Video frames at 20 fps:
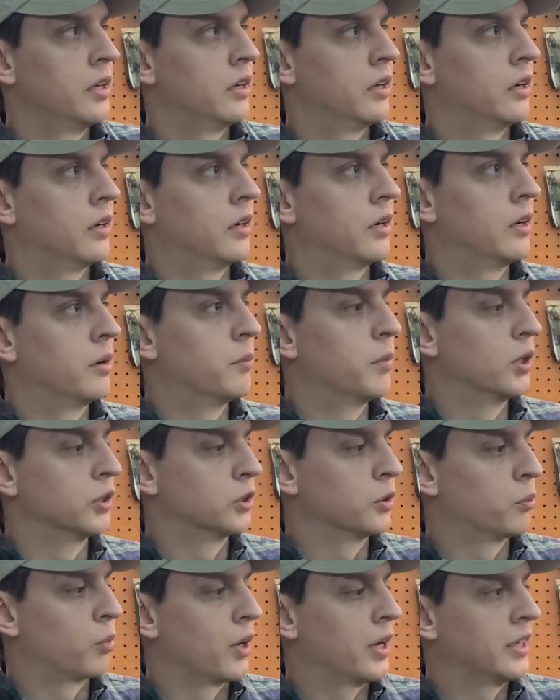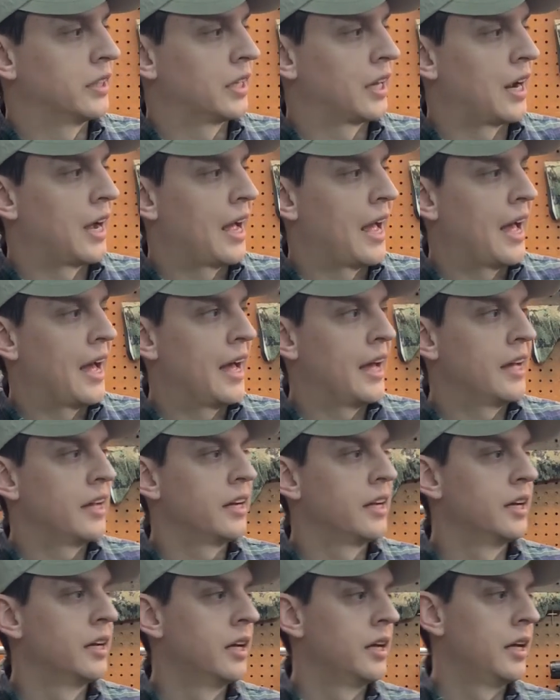muzzle brake that I had,
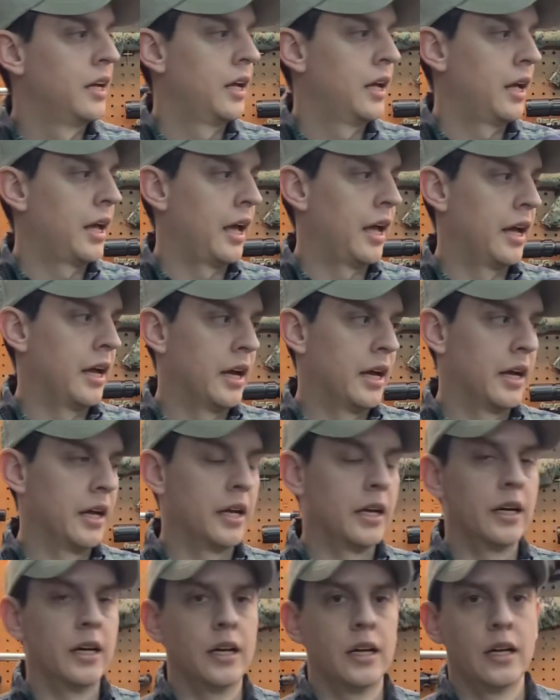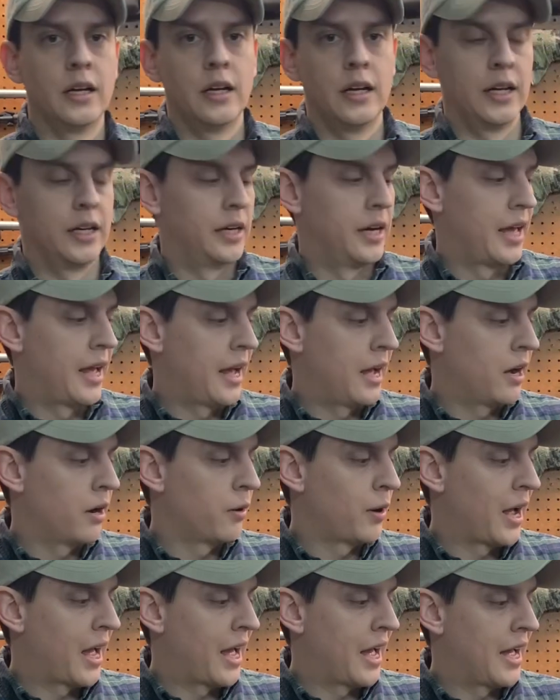and it
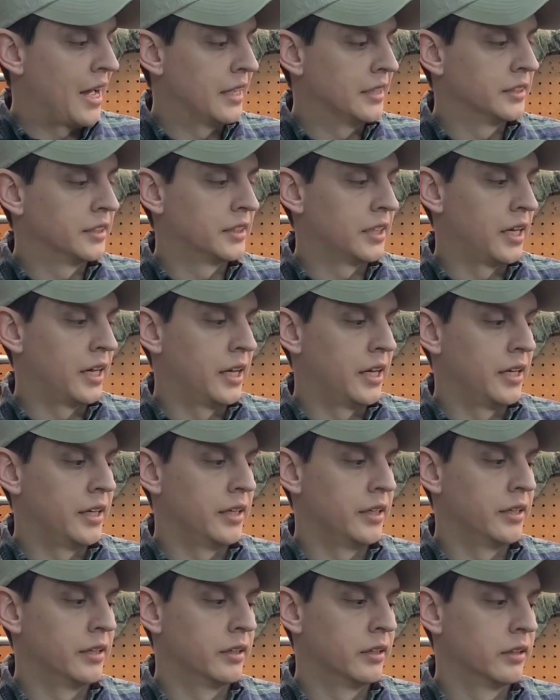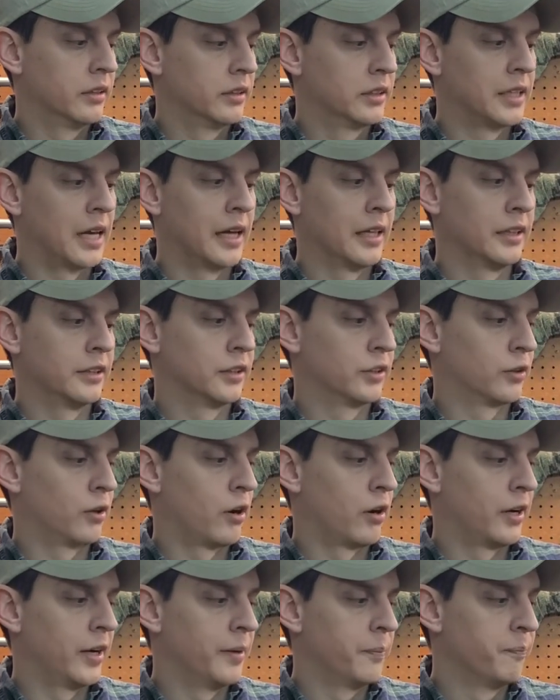now has a silencer
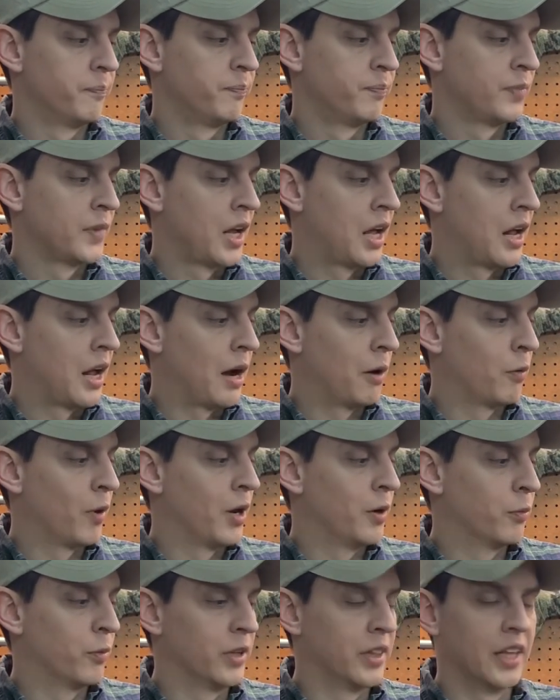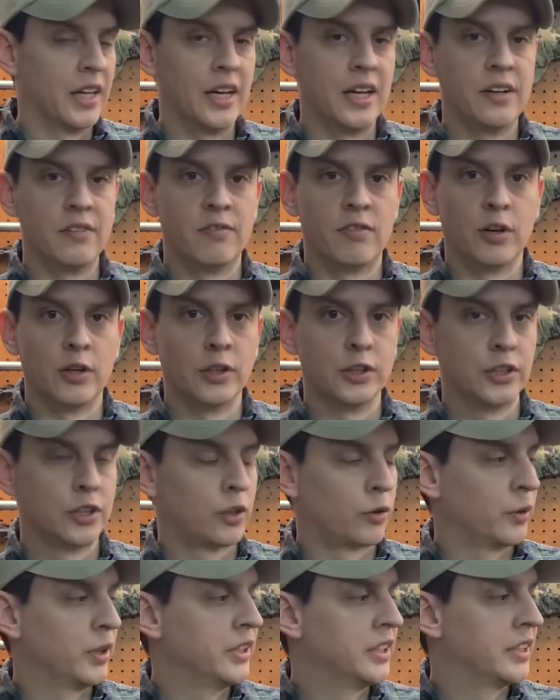on it. I went with a Burst
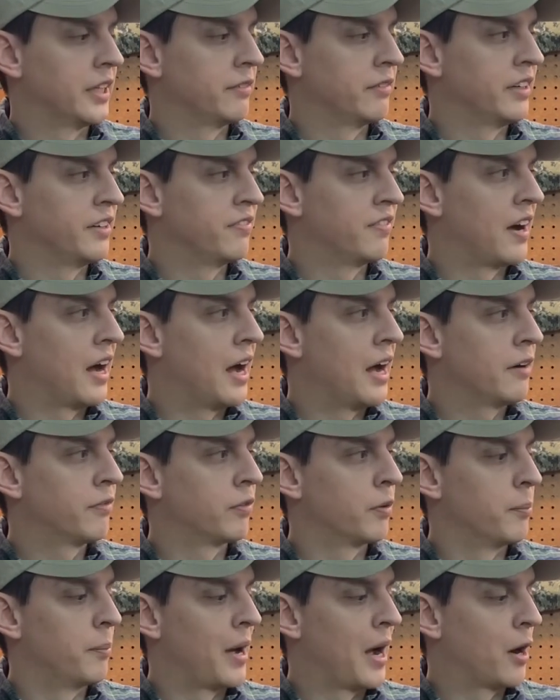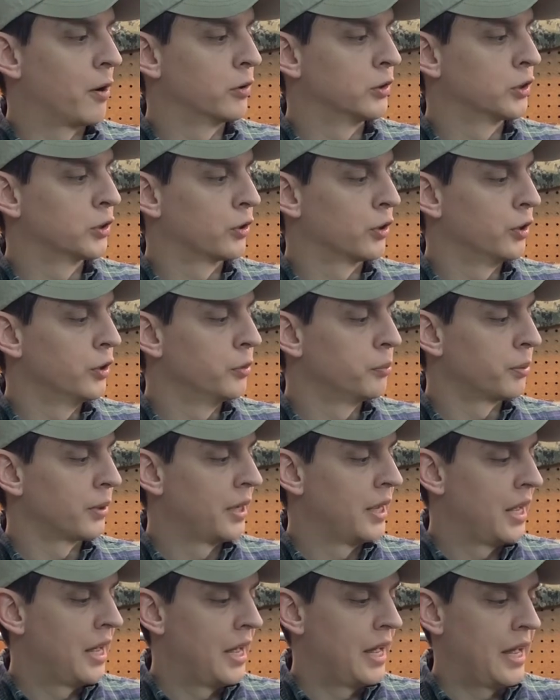375 from Bowers Group,
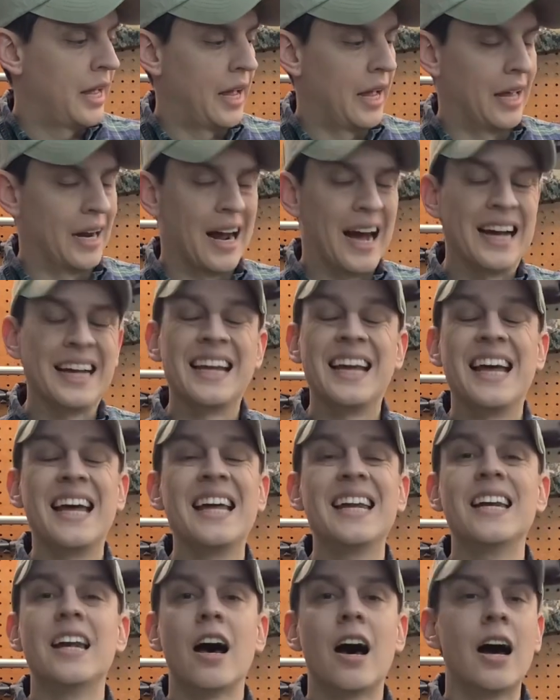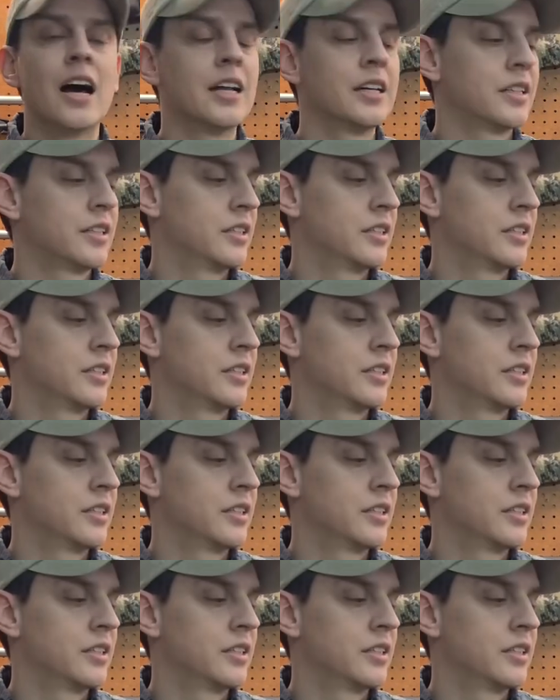and I cannot